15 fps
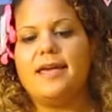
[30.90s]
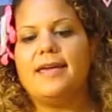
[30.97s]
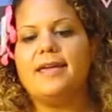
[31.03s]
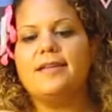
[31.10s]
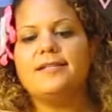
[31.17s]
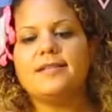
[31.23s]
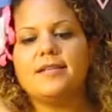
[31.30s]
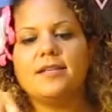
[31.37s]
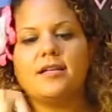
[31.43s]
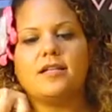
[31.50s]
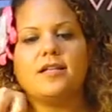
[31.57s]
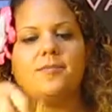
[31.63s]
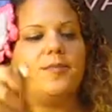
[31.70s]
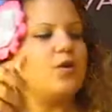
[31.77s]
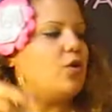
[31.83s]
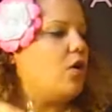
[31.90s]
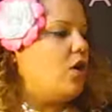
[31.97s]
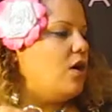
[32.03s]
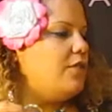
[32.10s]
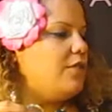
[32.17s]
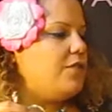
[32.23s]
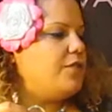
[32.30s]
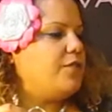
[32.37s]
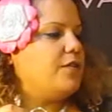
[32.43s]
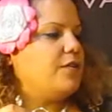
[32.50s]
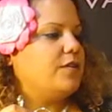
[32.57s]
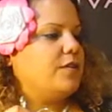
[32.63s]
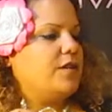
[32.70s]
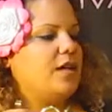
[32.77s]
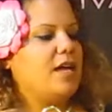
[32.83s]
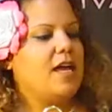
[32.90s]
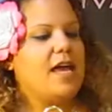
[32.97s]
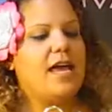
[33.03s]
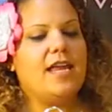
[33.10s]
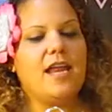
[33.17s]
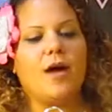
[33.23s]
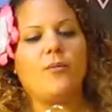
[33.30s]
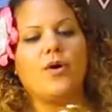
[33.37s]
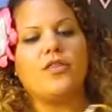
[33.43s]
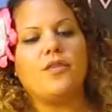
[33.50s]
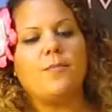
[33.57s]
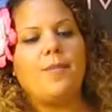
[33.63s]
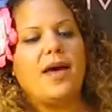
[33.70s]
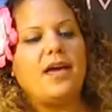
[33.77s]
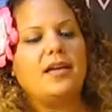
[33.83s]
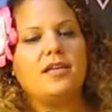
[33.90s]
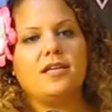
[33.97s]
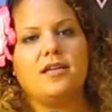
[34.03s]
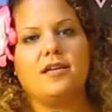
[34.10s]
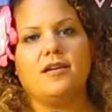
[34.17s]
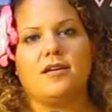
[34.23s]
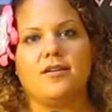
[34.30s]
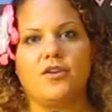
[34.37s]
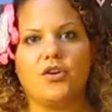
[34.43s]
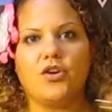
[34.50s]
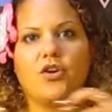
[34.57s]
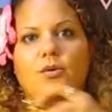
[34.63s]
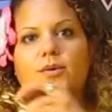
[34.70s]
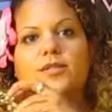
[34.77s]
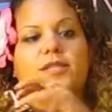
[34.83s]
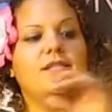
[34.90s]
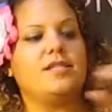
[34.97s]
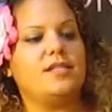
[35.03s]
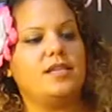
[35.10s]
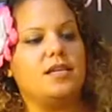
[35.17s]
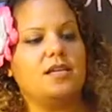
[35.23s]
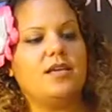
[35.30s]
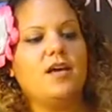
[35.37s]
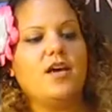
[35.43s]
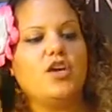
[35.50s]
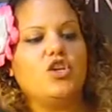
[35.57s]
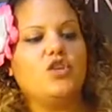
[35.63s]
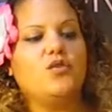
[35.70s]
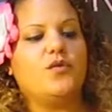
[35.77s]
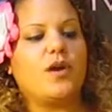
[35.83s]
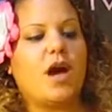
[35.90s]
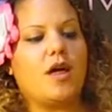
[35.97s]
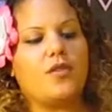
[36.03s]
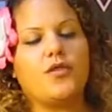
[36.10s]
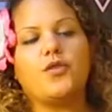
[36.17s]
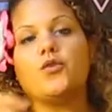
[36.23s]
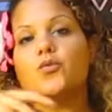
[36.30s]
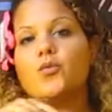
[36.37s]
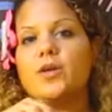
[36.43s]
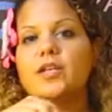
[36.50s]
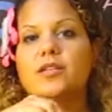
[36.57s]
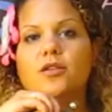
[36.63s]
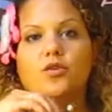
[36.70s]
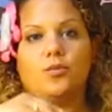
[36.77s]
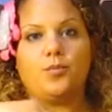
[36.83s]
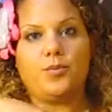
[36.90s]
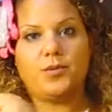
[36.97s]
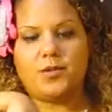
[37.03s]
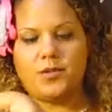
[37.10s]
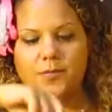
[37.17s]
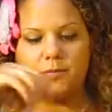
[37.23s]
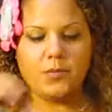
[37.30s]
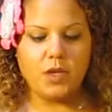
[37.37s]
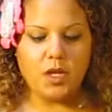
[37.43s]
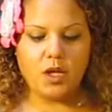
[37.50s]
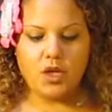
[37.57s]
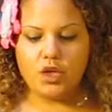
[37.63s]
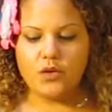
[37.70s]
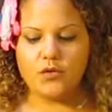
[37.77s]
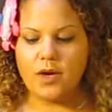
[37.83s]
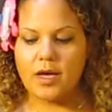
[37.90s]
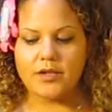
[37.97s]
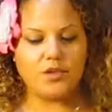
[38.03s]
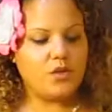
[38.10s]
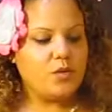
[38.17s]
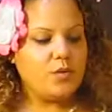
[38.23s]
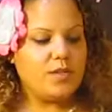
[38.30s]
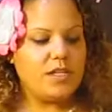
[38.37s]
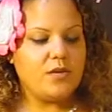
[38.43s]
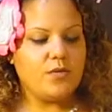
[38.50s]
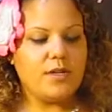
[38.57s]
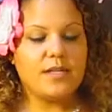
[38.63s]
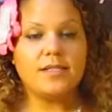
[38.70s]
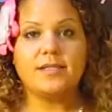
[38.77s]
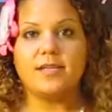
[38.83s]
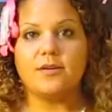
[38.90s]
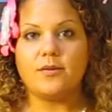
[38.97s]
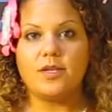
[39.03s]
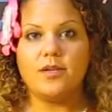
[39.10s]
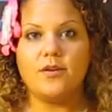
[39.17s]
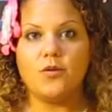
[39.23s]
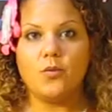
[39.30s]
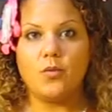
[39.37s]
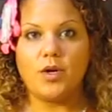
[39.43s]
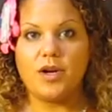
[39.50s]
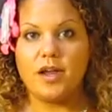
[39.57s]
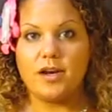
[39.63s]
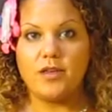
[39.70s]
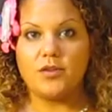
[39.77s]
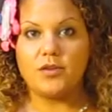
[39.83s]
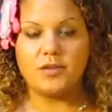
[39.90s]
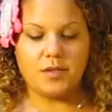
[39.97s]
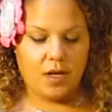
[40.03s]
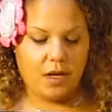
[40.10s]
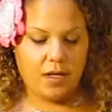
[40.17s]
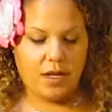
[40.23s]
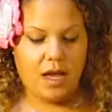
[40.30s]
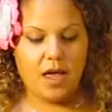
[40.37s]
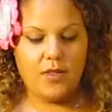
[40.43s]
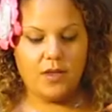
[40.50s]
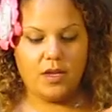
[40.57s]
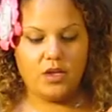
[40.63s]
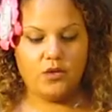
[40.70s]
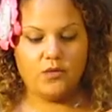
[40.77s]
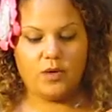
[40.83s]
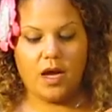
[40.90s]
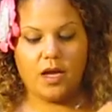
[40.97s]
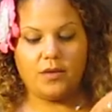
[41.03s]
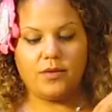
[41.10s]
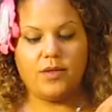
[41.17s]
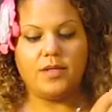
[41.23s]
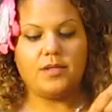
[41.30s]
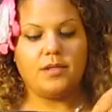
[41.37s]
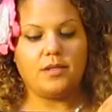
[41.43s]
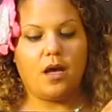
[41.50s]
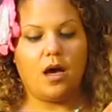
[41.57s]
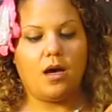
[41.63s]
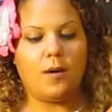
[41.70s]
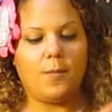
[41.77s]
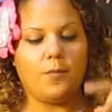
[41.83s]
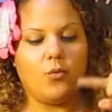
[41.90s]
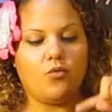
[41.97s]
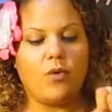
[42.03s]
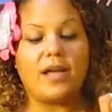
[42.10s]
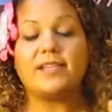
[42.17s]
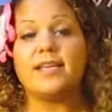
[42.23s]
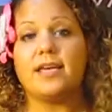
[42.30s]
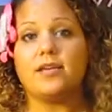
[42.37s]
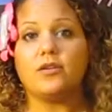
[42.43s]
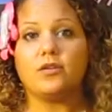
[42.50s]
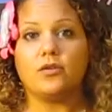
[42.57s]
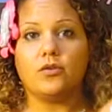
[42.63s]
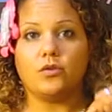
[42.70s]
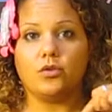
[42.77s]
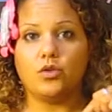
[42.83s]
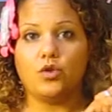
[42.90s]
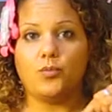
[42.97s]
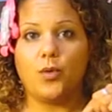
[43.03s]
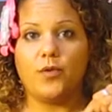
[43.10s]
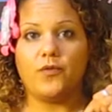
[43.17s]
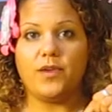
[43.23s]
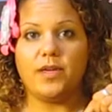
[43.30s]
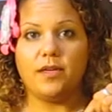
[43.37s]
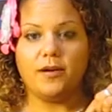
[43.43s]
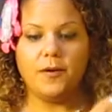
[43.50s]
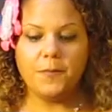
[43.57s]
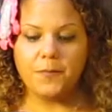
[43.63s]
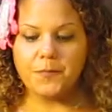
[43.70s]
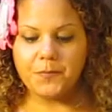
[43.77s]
Easily clip it off, and now on the back here you're going to see you've got three loops. You've got two D-rings down here, one on either side, and then you've got this rectangular loop over here.